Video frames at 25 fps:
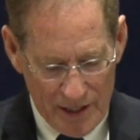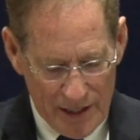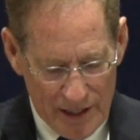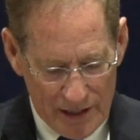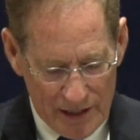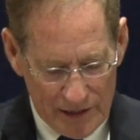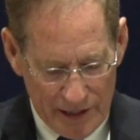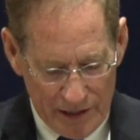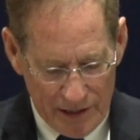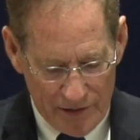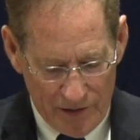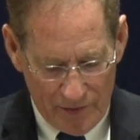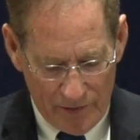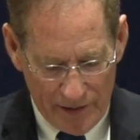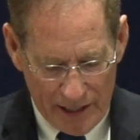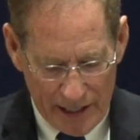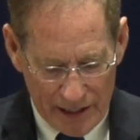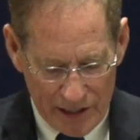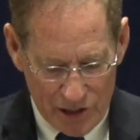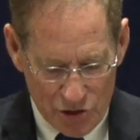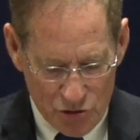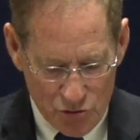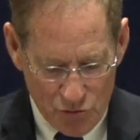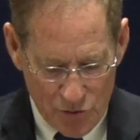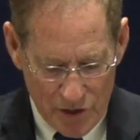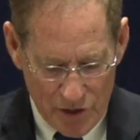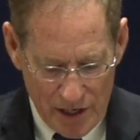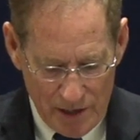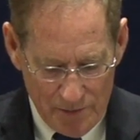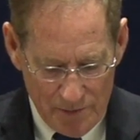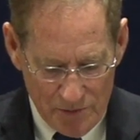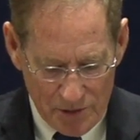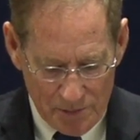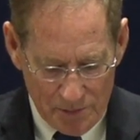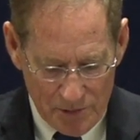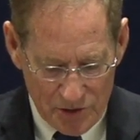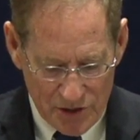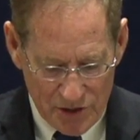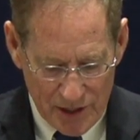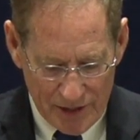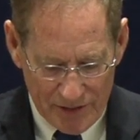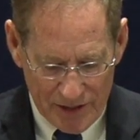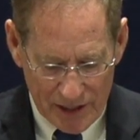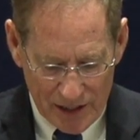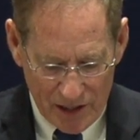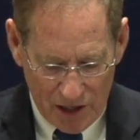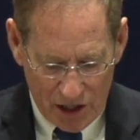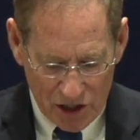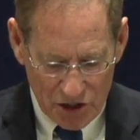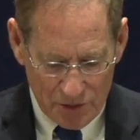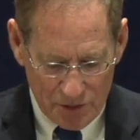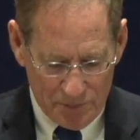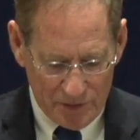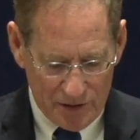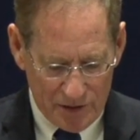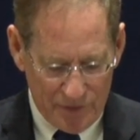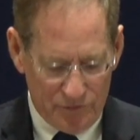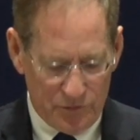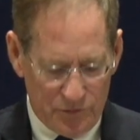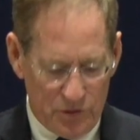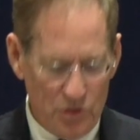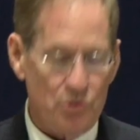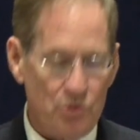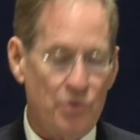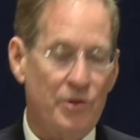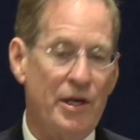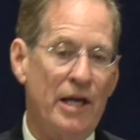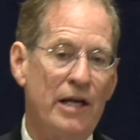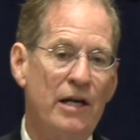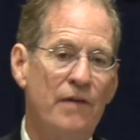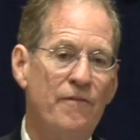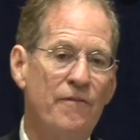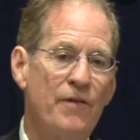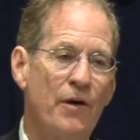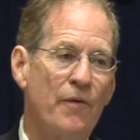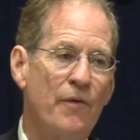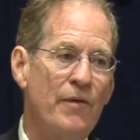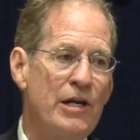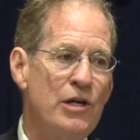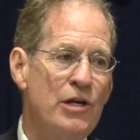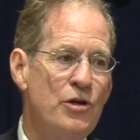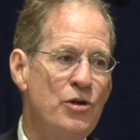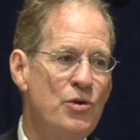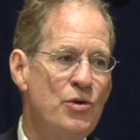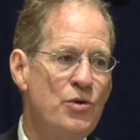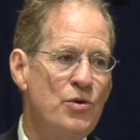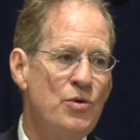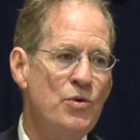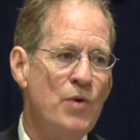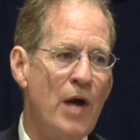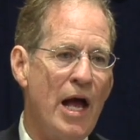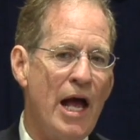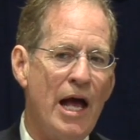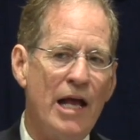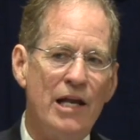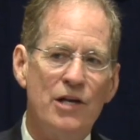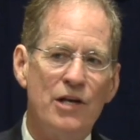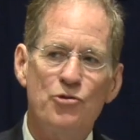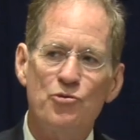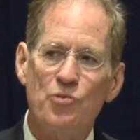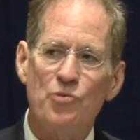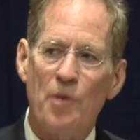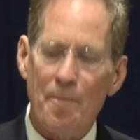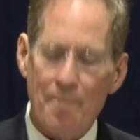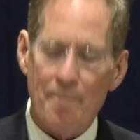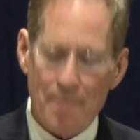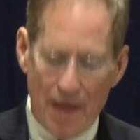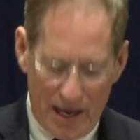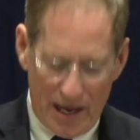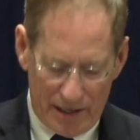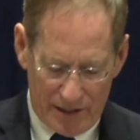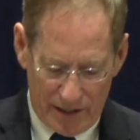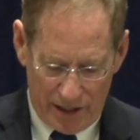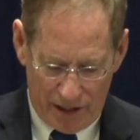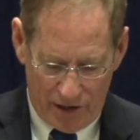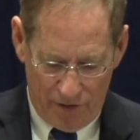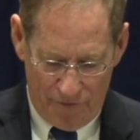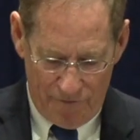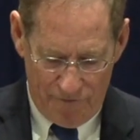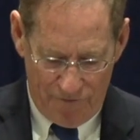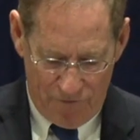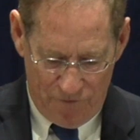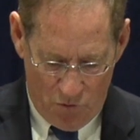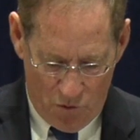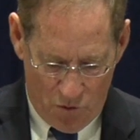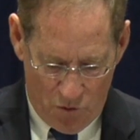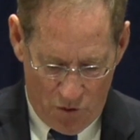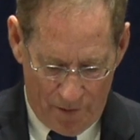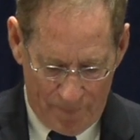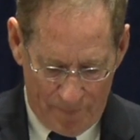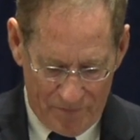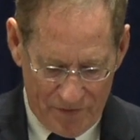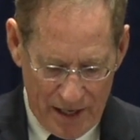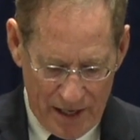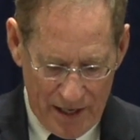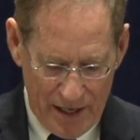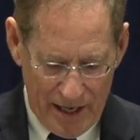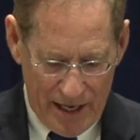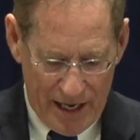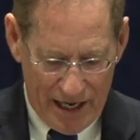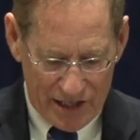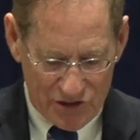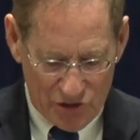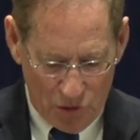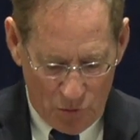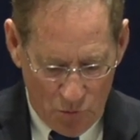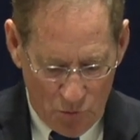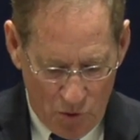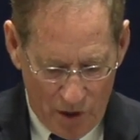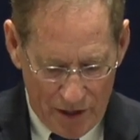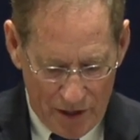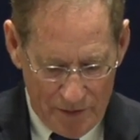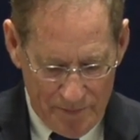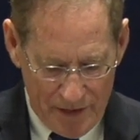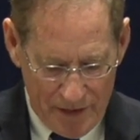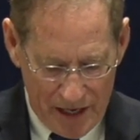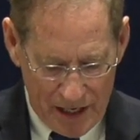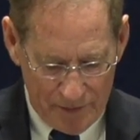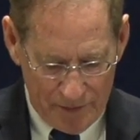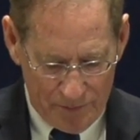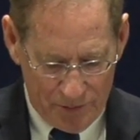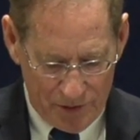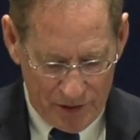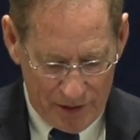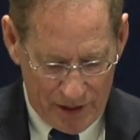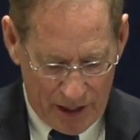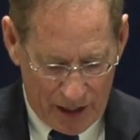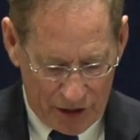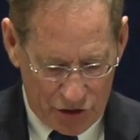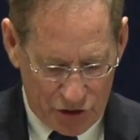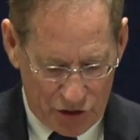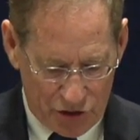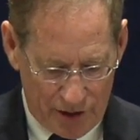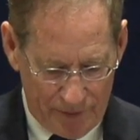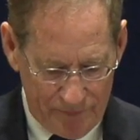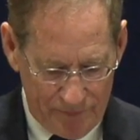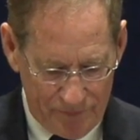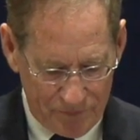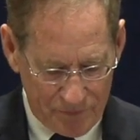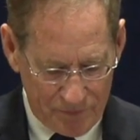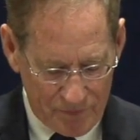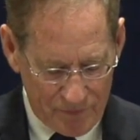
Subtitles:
Leonardo had a dream to present the Gospel of Luke in a very new and dramatic form as a one-man production.